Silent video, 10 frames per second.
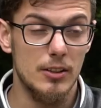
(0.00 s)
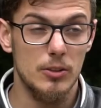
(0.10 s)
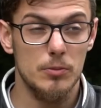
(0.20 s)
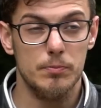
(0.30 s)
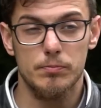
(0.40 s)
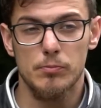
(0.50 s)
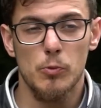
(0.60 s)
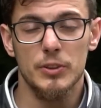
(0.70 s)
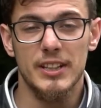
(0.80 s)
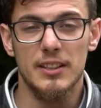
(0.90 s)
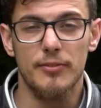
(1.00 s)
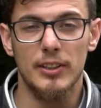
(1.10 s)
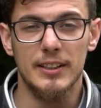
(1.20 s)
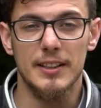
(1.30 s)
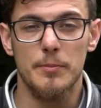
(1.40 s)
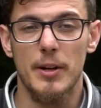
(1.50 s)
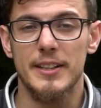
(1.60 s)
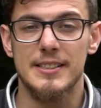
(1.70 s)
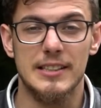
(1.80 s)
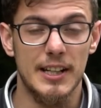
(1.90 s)
you won't get the feeling that the bike
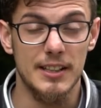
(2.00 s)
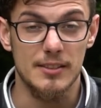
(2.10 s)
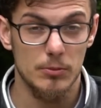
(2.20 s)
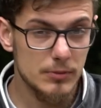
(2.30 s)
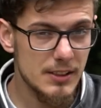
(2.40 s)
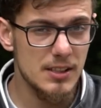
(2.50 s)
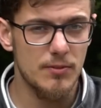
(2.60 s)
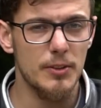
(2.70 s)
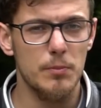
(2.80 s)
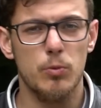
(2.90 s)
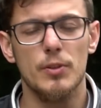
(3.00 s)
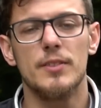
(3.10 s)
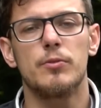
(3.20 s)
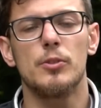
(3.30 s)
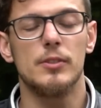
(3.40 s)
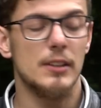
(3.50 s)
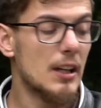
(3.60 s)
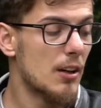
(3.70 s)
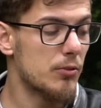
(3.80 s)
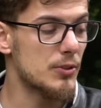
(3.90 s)
is sliding. So this is very important for you,
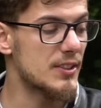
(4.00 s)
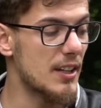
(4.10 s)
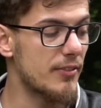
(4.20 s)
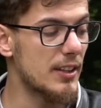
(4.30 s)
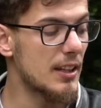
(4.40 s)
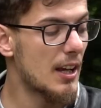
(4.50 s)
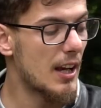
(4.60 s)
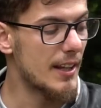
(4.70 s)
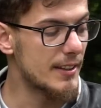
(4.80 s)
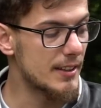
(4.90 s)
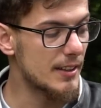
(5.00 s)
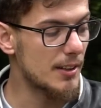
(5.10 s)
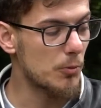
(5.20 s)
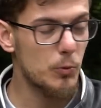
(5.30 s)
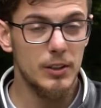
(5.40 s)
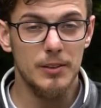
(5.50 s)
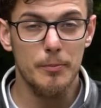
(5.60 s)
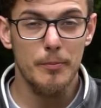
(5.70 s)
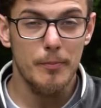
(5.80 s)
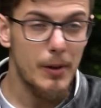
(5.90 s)
for safety, and
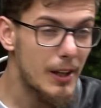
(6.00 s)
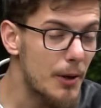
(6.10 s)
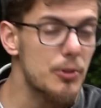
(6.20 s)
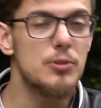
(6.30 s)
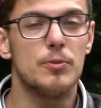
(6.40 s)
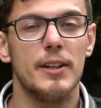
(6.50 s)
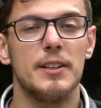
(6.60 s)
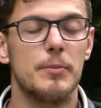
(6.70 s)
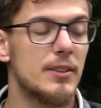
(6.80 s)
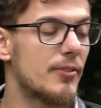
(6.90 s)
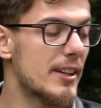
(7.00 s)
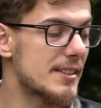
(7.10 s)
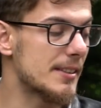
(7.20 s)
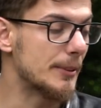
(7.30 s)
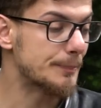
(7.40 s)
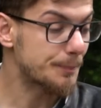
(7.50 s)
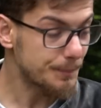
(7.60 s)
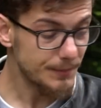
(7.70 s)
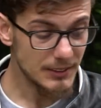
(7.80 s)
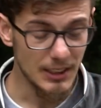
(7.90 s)
will allow you to ride a bit faster.
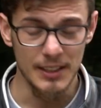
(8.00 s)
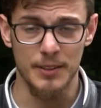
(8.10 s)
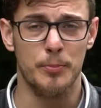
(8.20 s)
The